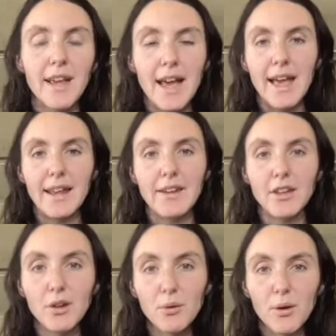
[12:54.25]
and
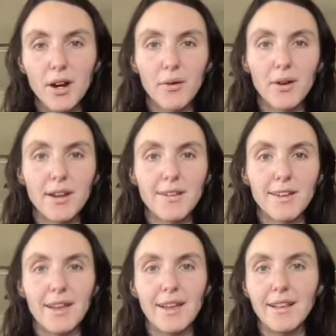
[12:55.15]
you are going
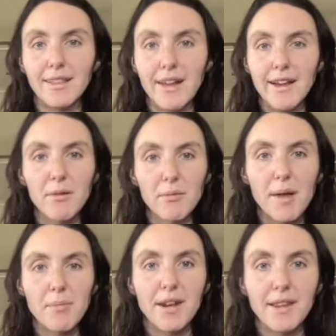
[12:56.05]
to let it
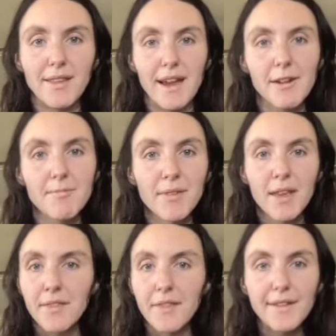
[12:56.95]
ripen in there,
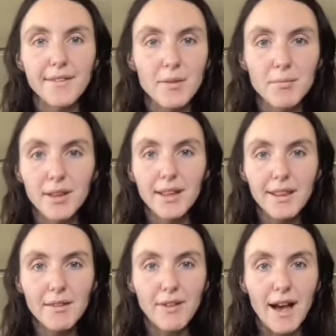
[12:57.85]
that's
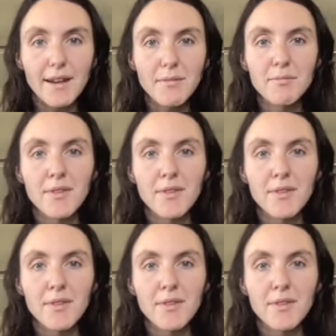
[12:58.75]
completely fine.